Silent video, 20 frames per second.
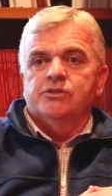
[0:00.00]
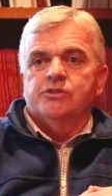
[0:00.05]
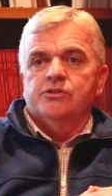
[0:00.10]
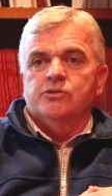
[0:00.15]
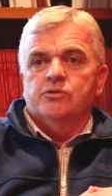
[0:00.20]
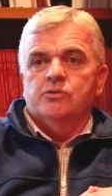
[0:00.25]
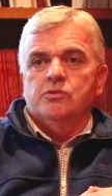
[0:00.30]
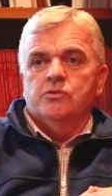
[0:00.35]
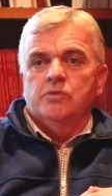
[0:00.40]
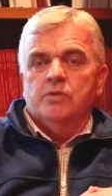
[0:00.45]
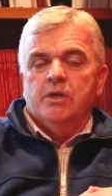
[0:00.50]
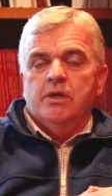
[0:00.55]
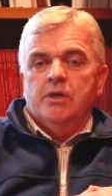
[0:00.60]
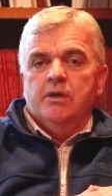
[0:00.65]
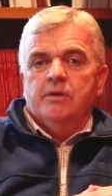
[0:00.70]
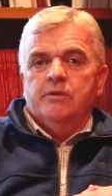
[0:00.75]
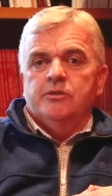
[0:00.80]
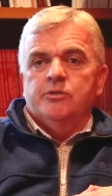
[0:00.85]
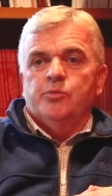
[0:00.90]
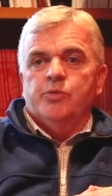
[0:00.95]
So
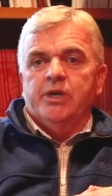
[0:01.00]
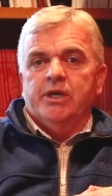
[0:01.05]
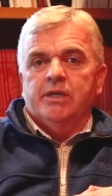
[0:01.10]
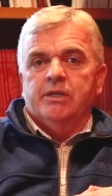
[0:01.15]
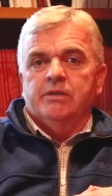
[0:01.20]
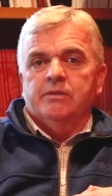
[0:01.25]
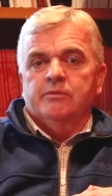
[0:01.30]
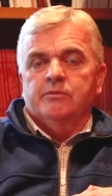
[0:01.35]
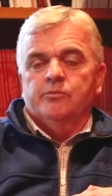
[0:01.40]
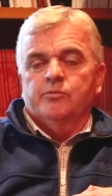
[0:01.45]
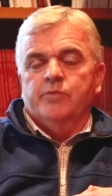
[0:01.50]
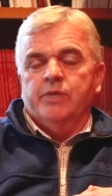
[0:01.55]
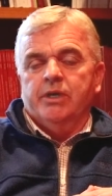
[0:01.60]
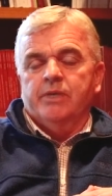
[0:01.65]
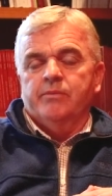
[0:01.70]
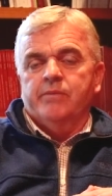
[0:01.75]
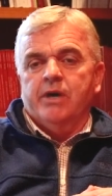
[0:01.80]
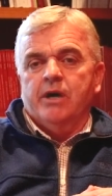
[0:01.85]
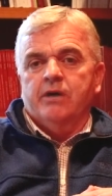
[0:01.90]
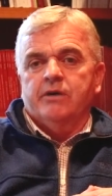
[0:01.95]
the breaking
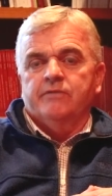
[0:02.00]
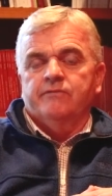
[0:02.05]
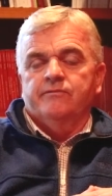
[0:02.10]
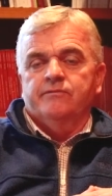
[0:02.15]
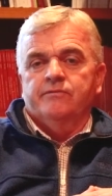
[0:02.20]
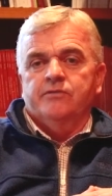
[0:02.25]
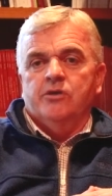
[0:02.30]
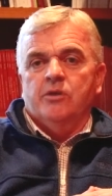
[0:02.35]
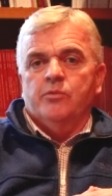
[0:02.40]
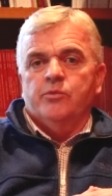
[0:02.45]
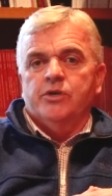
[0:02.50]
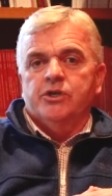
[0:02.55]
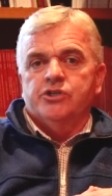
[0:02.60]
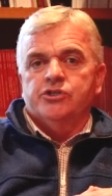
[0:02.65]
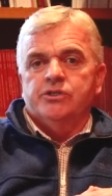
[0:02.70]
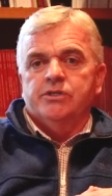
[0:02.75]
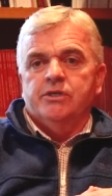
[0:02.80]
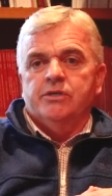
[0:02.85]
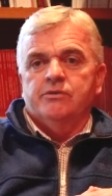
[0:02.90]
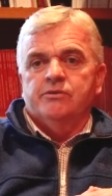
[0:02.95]
breaking part of the
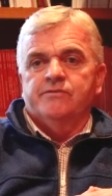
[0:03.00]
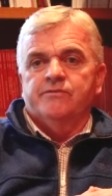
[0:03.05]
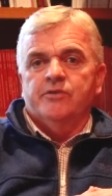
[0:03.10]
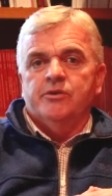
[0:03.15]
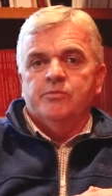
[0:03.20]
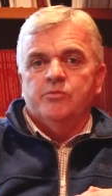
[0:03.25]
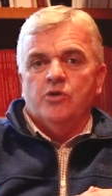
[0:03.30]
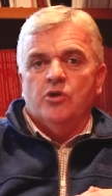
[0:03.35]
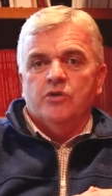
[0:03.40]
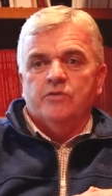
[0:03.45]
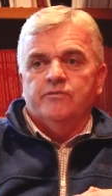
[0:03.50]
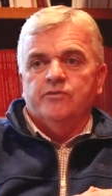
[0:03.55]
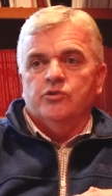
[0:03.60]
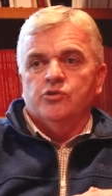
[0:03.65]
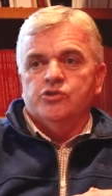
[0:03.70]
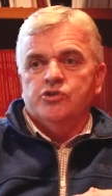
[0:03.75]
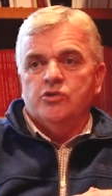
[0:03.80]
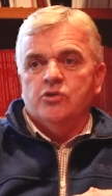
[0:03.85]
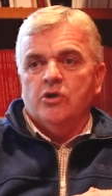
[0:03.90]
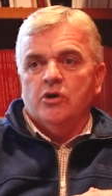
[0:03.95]
operation here is very important for those young